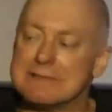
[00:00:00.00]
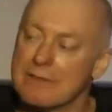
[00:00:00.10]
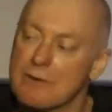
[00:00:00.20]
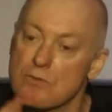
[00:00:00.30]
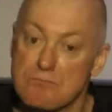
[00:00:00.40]

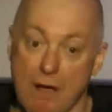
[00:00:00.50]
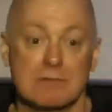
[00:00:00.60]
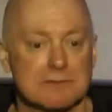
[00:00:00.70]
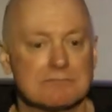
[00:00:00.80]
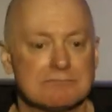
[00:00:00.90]
They will
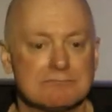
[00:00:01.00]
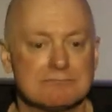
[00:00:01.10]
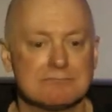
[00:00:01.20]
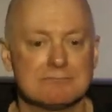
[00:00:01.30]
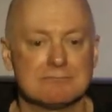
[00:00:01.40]
turn
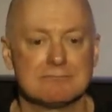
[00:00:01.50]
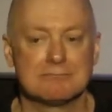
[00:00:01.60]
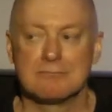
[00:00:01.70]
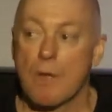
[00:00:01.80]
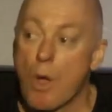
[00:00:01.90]
back. Will they turn
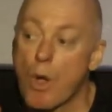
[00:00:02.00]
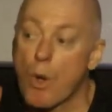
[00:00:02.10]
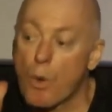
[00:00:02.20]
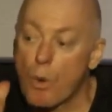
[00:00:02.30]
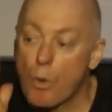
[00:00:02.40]
back? Will they
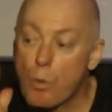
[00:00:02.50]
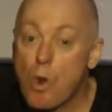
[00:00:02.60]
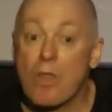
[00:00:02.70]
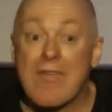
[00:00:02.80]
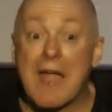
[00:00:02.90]
return
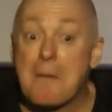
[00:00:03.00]
it?